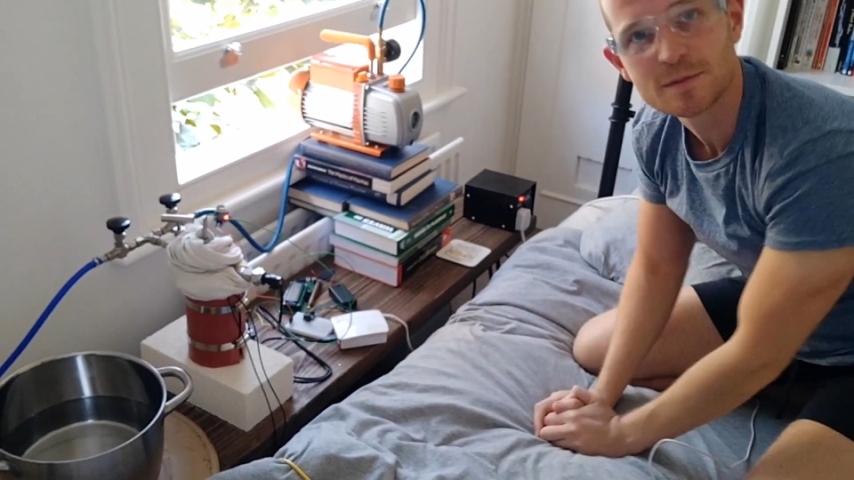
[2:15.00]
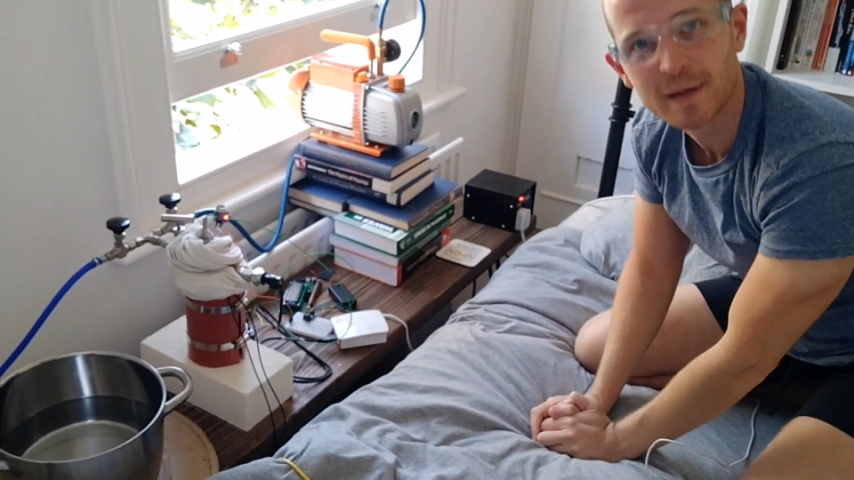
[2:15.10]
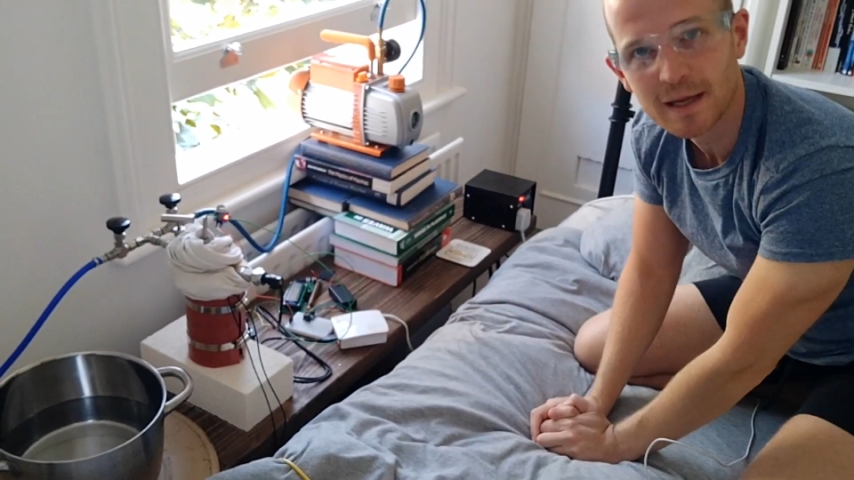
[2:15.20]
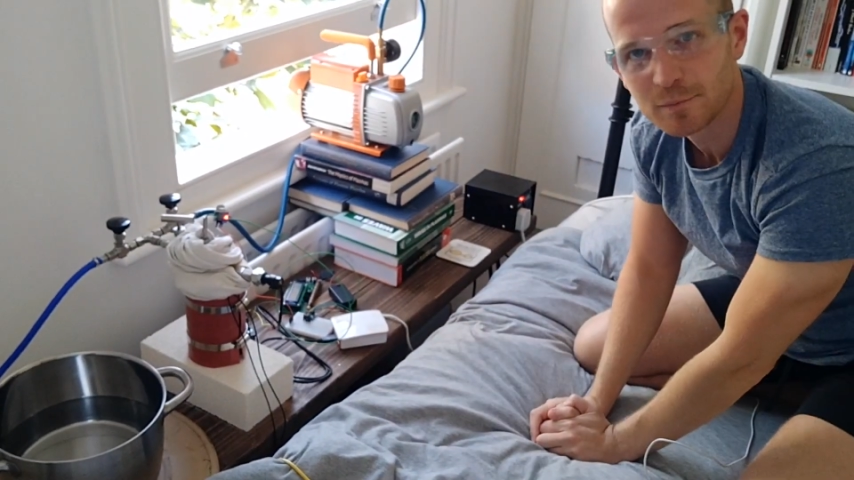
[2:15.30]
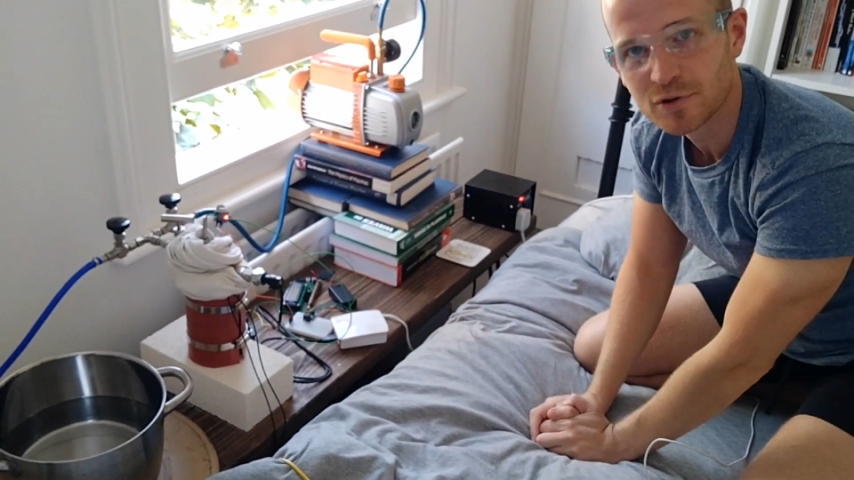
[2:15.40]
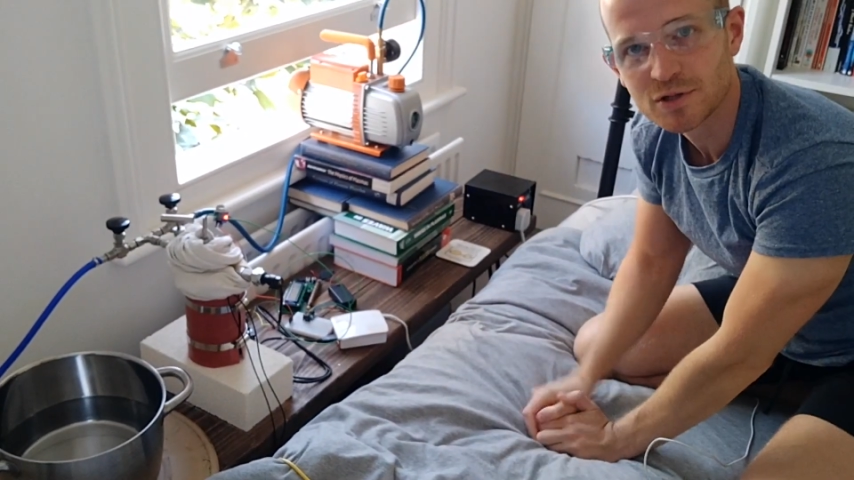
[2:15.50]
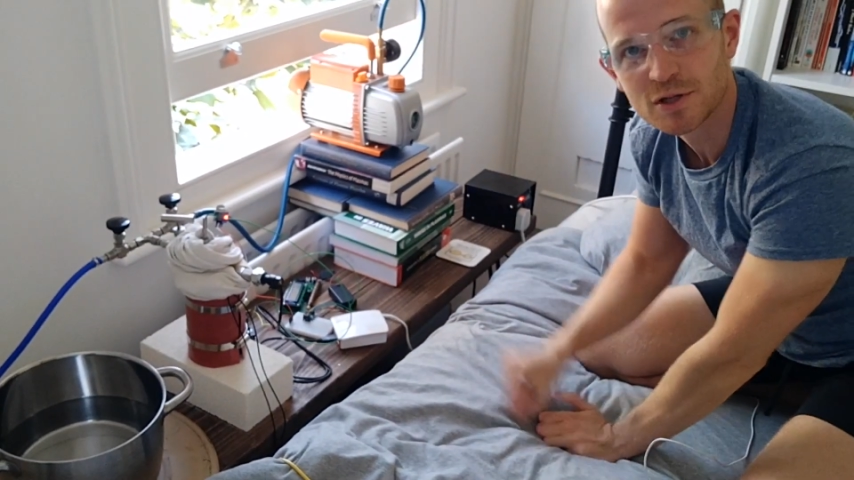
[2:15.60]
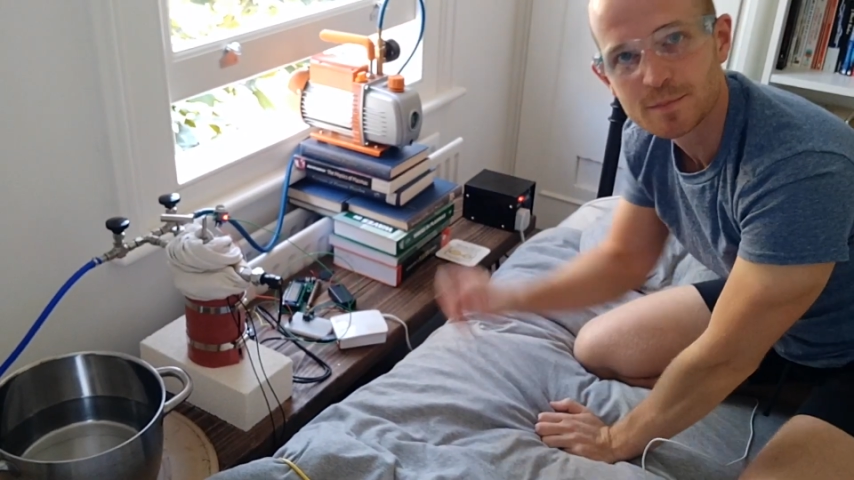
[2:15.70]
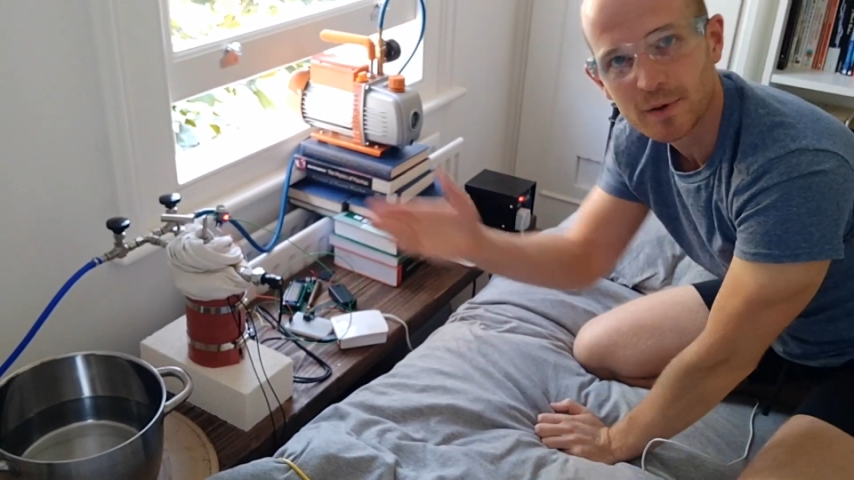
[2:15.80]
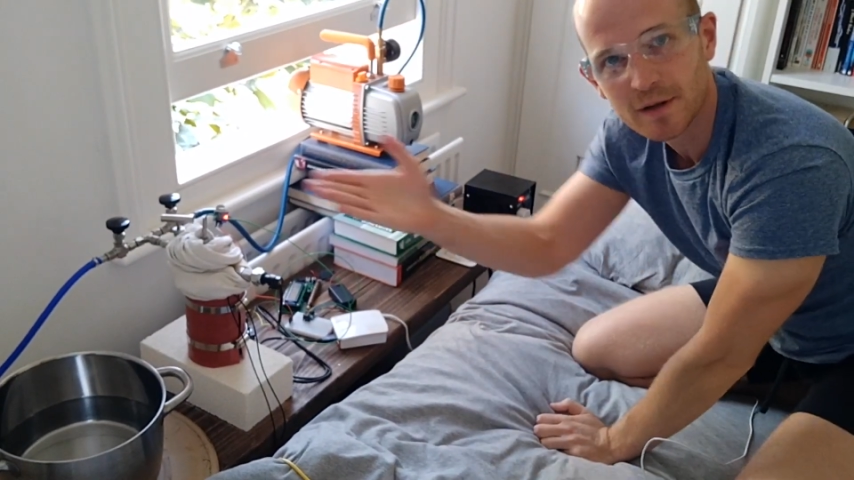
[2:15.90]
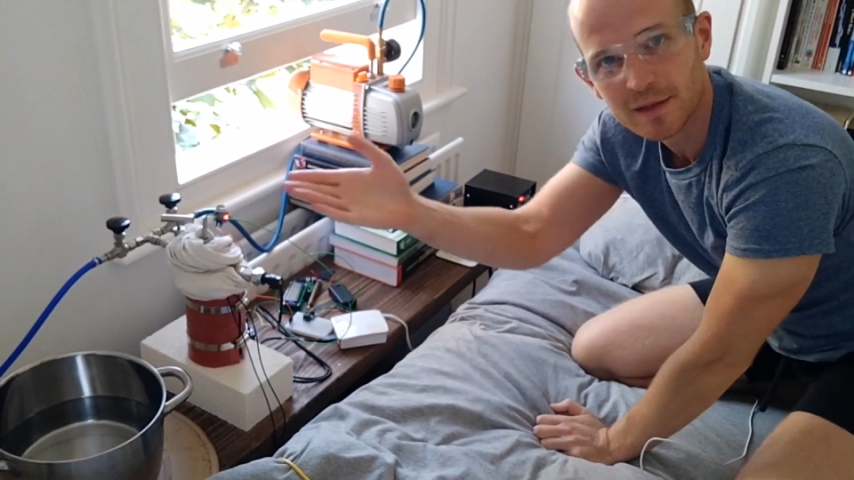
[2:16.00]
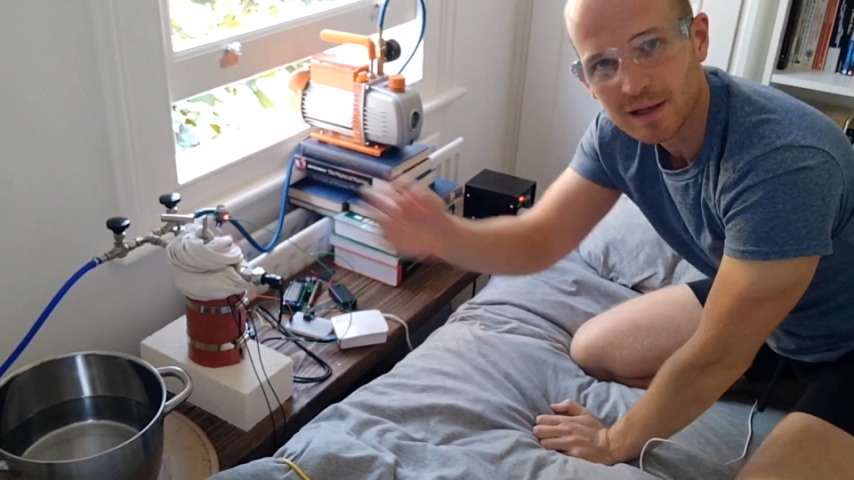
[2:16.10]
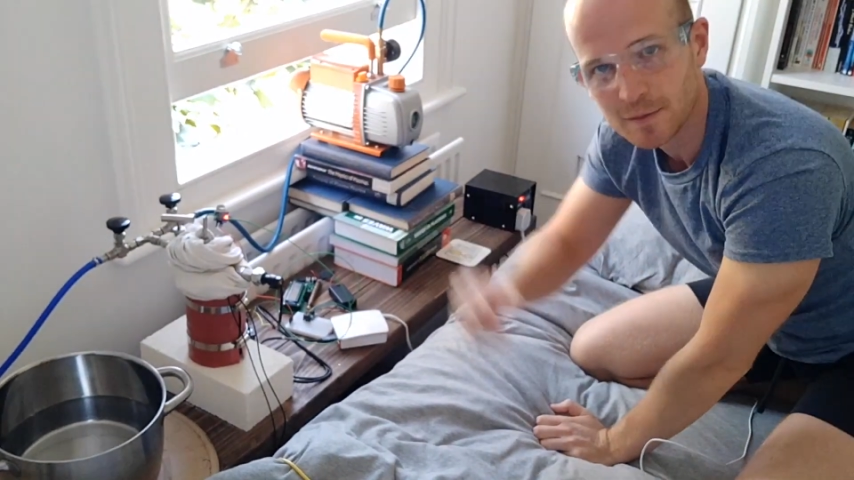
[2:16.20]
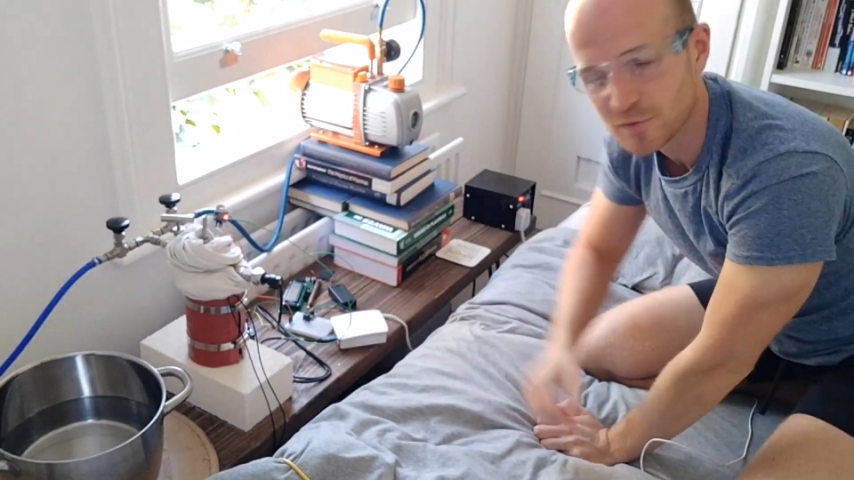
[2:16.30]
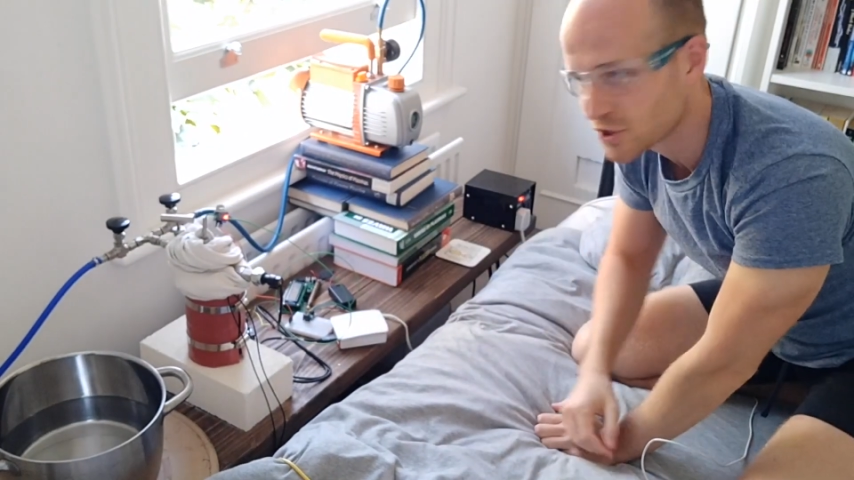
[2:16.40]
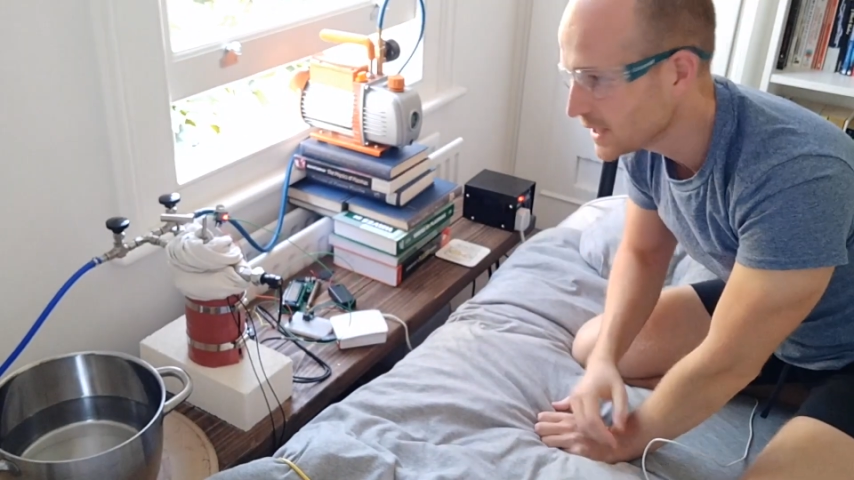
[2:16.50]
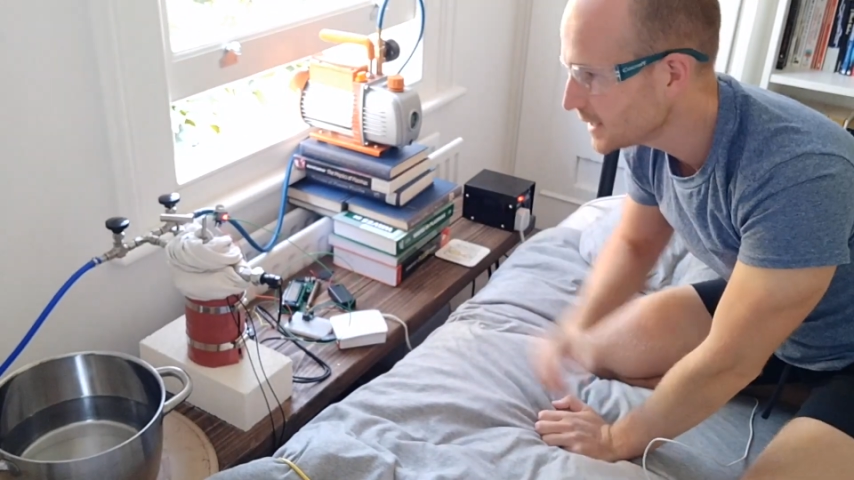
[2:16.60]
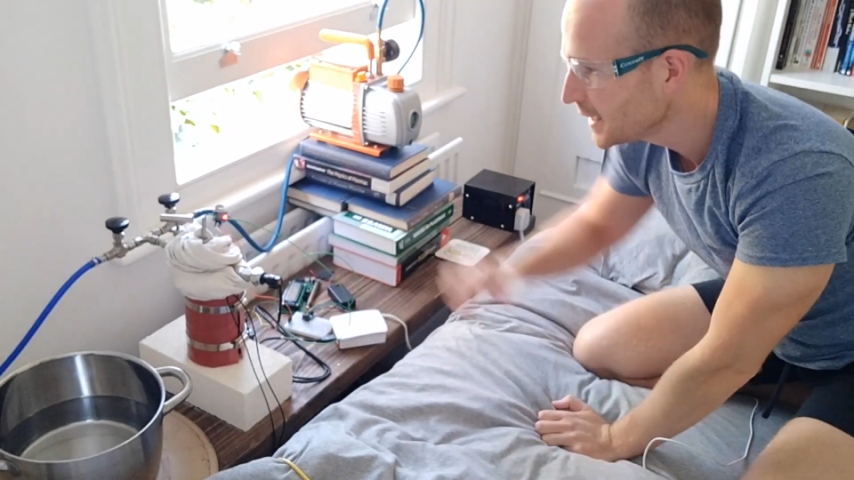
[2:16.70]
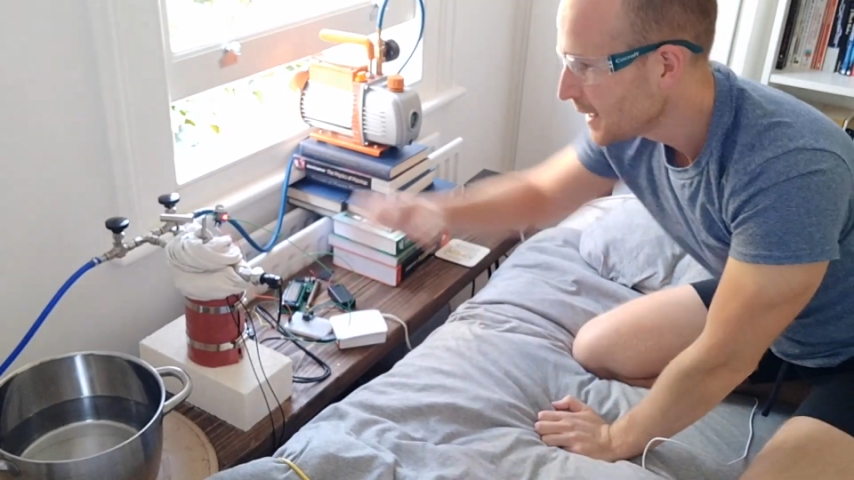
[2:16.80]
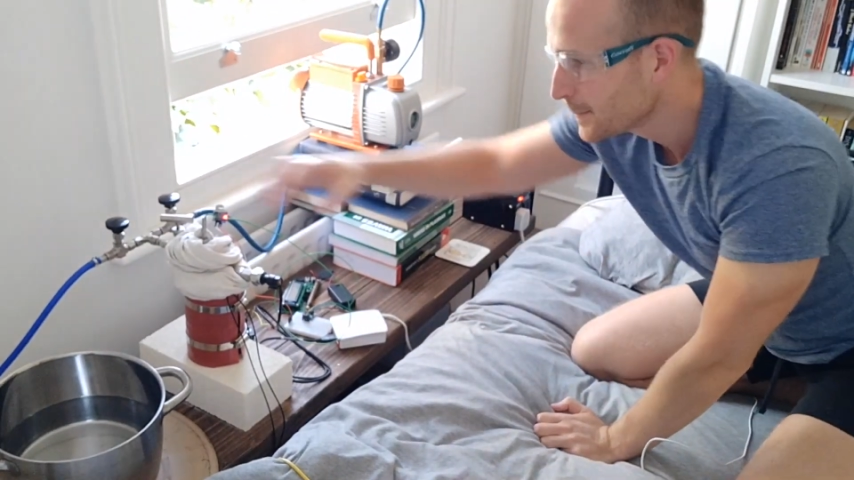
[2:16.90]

being produced by the little machine,